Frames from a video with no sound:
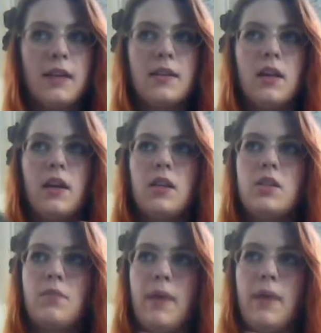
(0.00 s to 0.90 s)
back
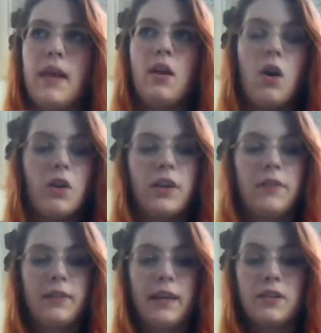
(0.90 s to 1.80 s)
and forth
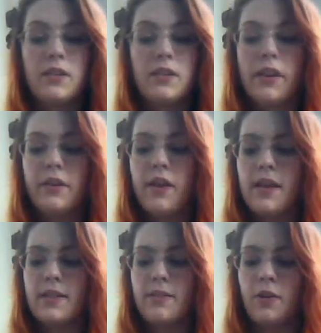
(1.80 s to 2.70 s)
through the rosette
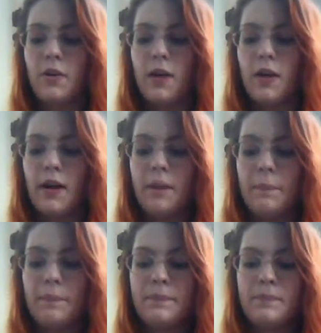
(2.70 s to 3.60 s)
to pin
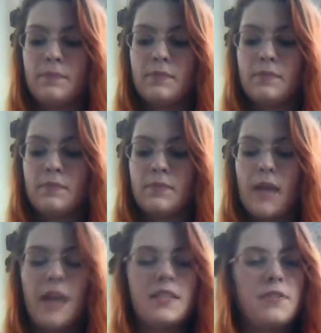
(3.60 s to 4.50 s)
all the different layers
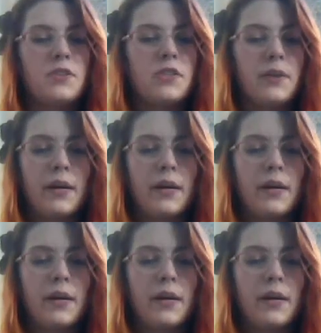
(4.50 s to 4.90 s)
together, as if